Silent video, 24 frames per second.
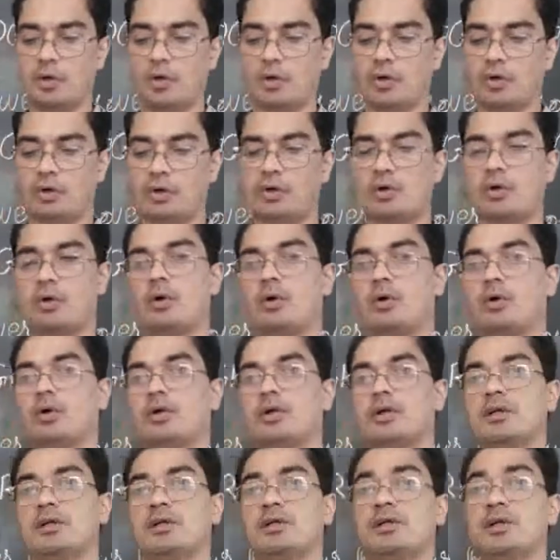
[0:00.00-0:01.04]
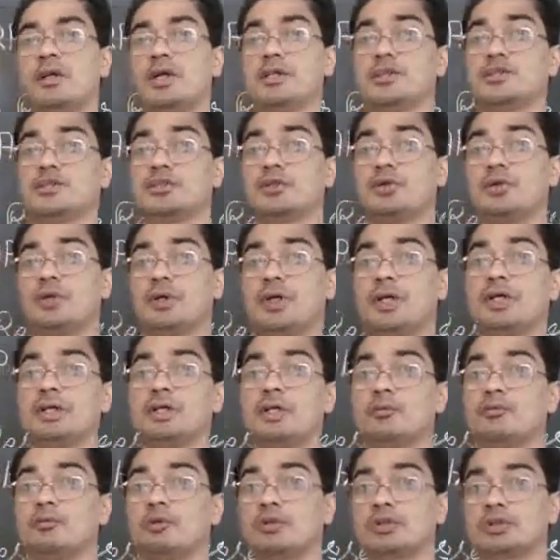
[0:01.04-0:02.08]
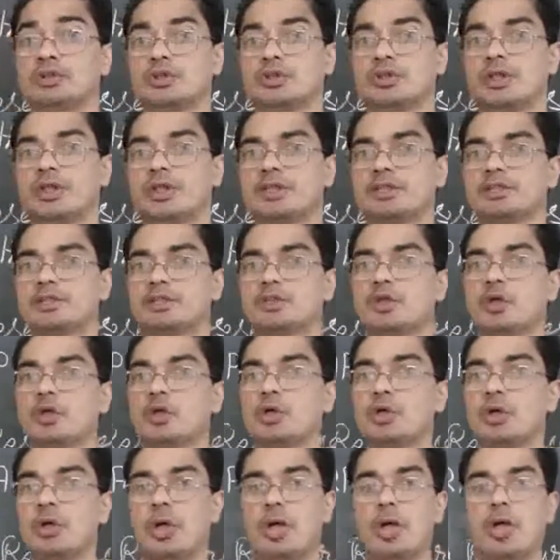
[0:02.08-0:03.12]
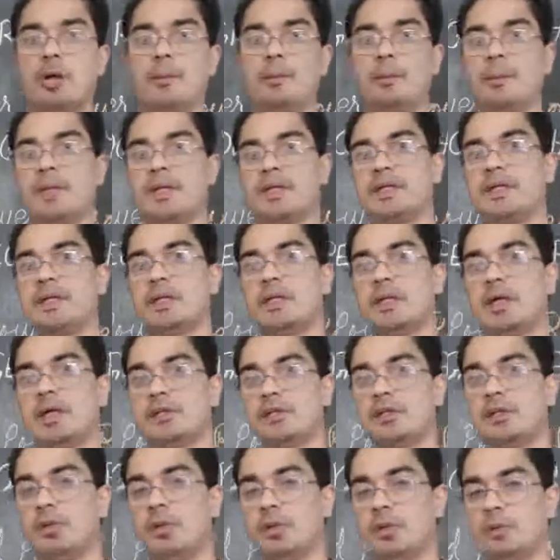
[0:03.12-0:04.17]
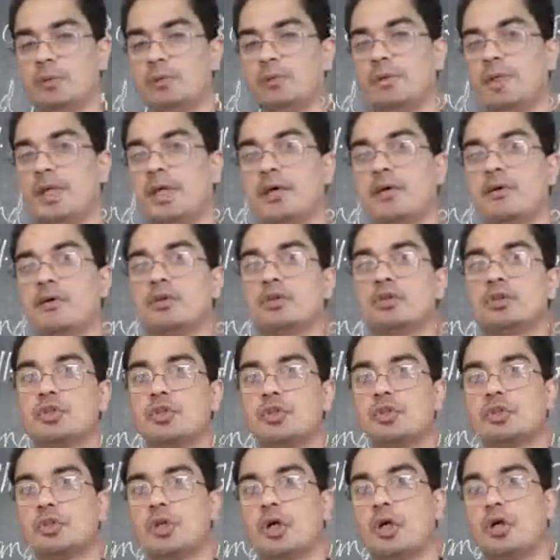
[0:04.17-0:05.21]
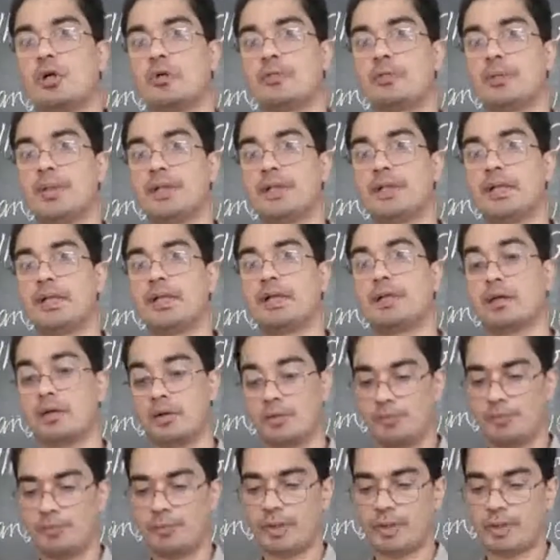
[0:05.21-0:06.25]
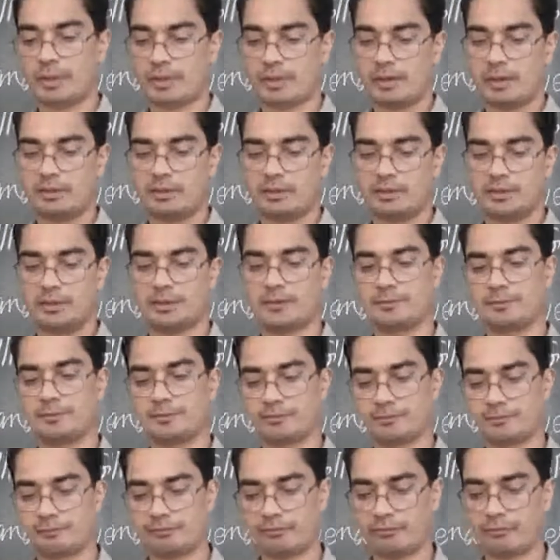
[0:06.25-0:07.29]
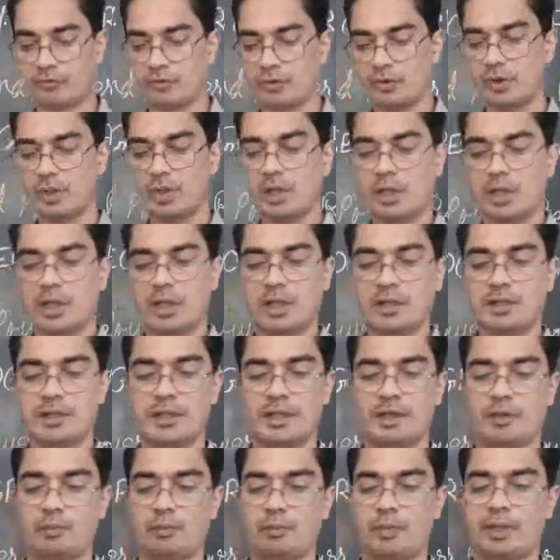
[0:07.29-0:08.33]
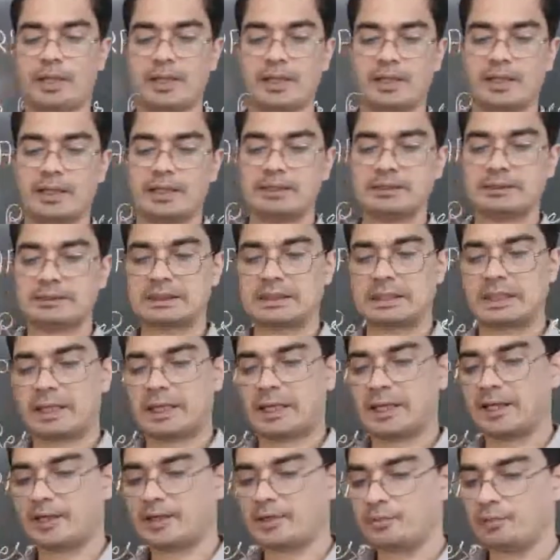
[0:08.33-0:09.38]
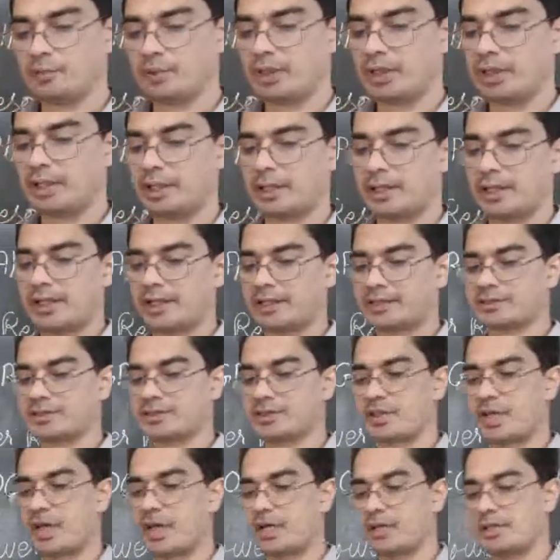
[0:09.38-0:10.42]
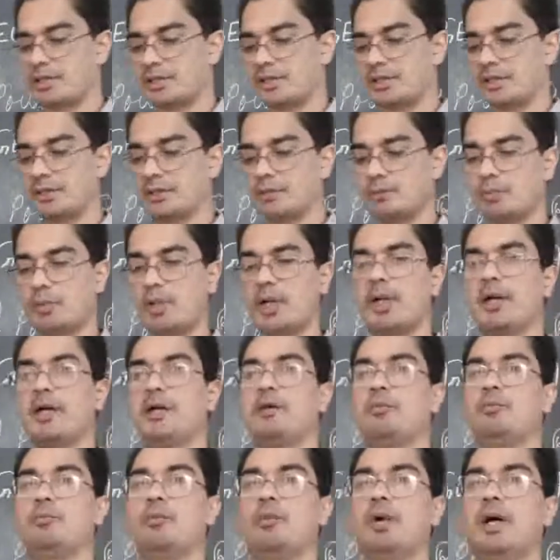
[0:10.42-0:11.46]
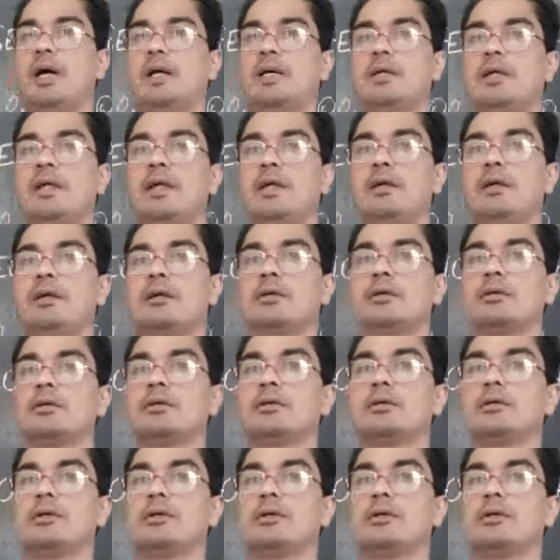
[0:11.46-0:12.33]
or coal, and so in them also there is no metal at all. They are also non-metallic minerals. Then minerals can be extracted by mining,